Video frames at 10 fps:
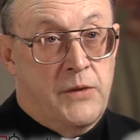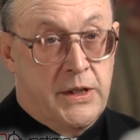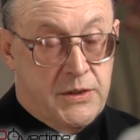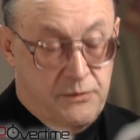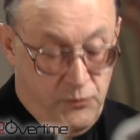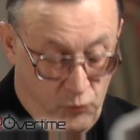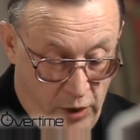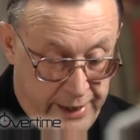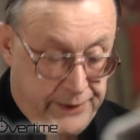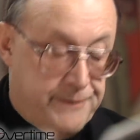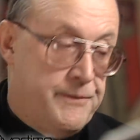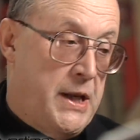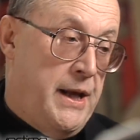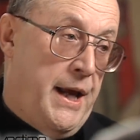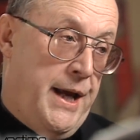That's right.
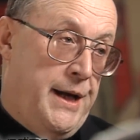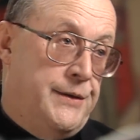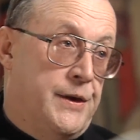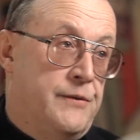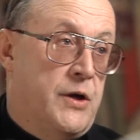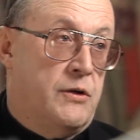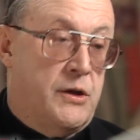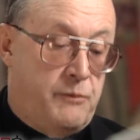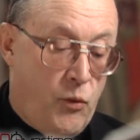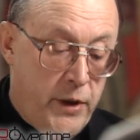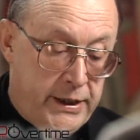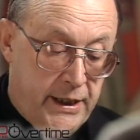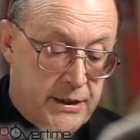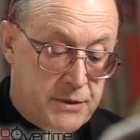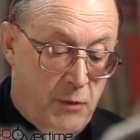And the point
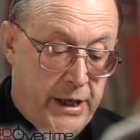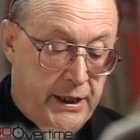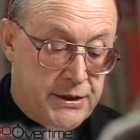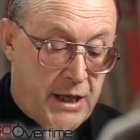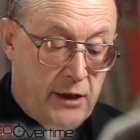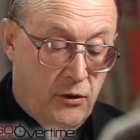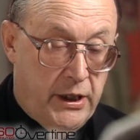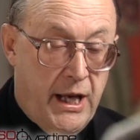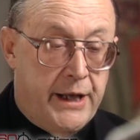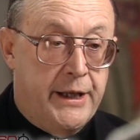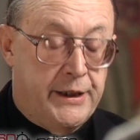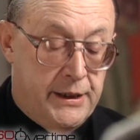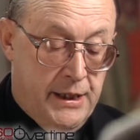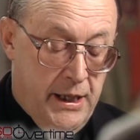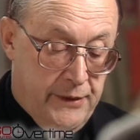is, Mike, as I look at it,
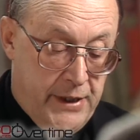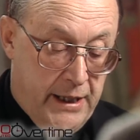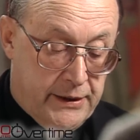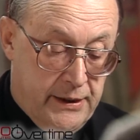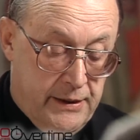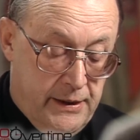that